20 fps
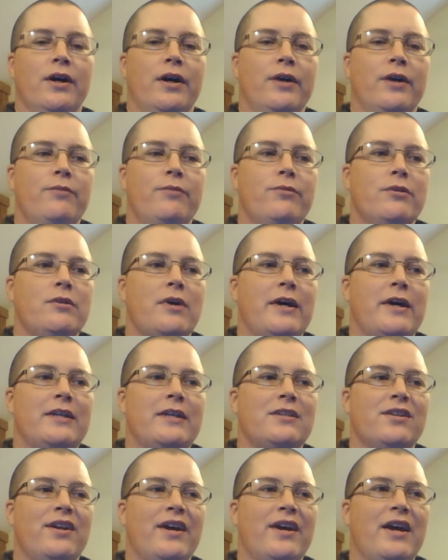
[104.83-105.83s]
I
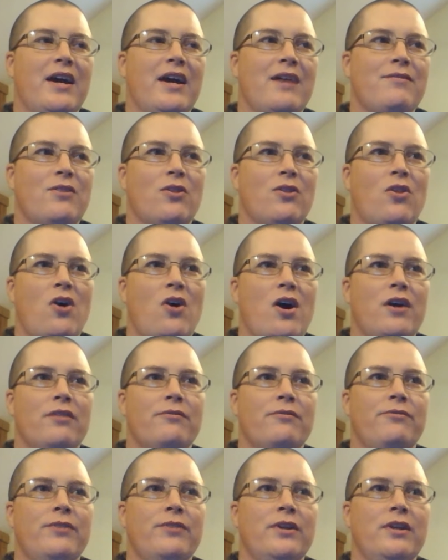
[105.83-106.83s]
realize that I have a lot
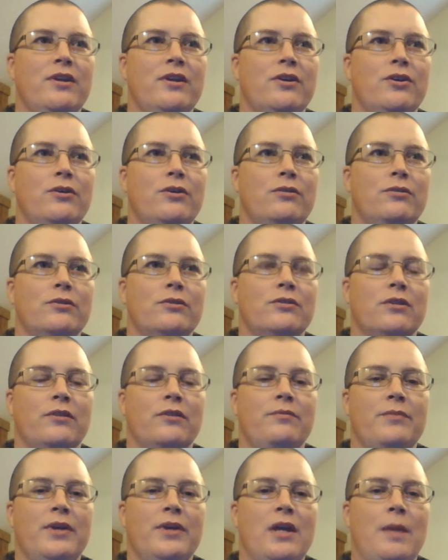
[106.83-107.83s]
of videos
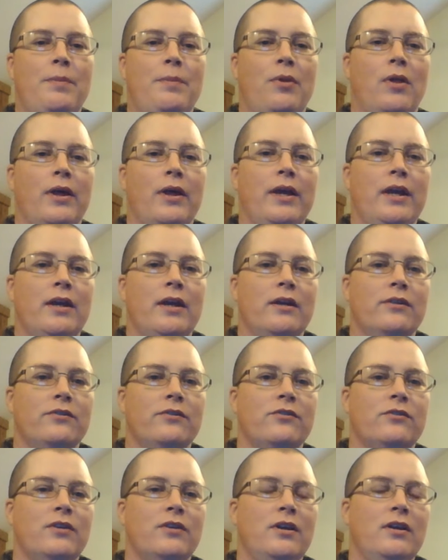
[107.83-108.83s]
of me playing and
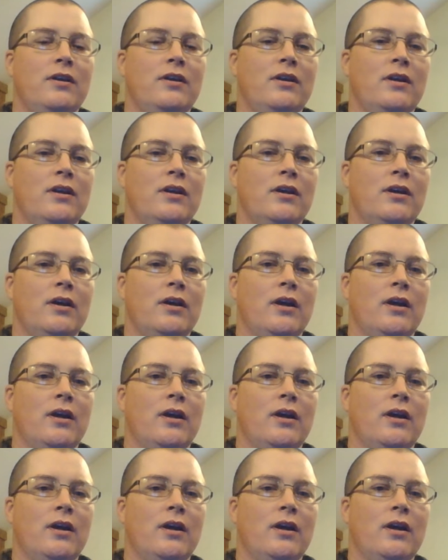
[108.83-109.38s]
singing,